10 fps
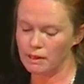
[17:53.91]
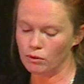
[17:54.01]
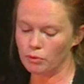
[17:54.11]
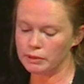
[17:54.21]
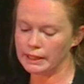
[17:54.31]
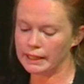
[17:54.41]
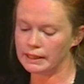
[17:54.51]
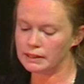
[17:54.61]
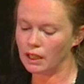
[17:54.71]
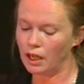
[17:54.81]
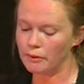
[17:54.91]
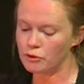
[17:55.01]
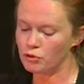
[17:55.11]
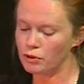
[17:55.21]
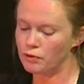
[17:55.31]
We'll be taking time
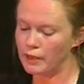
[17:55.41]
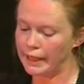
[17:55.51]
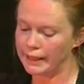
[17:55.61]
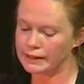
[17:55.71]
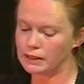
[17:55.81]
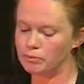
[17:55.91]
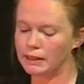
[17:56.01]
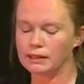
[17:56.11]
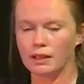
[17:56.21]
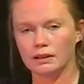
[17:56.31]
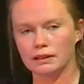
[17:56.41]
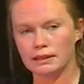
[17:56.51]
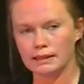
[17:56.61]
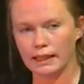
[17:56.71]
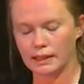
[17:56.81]
to reflect and better
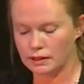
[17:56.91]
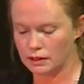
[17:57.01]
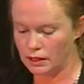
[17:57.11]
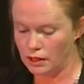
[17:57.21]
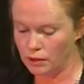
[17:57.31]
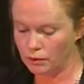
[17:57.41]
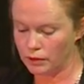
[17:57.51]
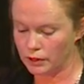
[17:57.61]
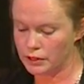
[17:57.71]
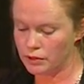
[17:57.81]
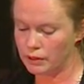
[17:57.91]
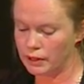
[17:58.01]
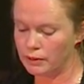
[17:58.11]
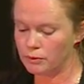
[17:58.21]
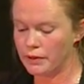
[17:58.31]
understand what those
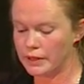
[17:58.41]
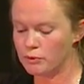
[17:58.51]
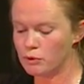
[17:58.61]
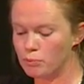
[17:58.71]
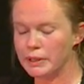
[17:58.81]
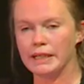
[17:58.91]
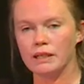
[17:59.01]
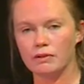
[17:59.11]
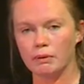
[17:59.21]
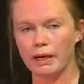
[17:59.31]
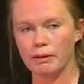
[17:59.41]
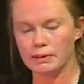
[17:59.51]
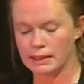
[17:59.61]
three themes mean for the payments